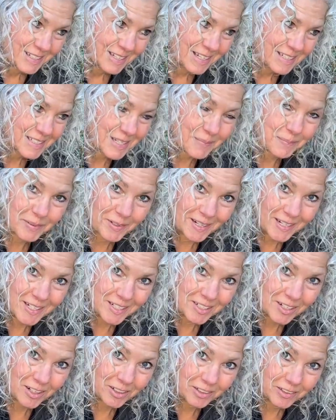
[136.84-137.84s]
separating
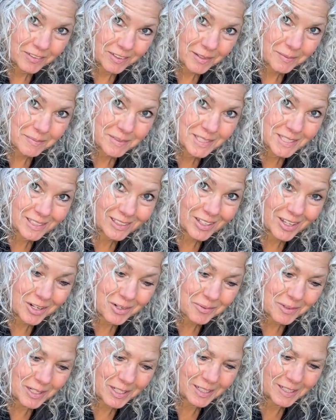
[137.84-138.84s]
all of them. It's a lot of
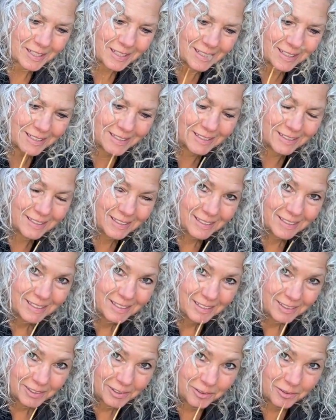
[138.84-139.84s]
work.
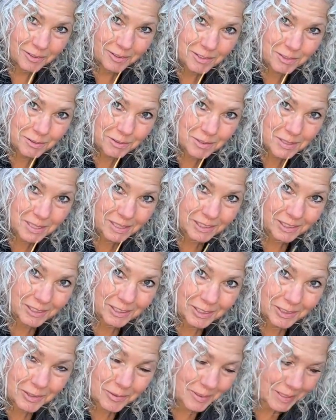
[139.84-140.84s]
Going this route's a little
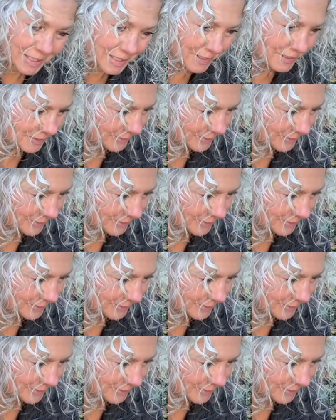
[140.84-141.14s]
quicker.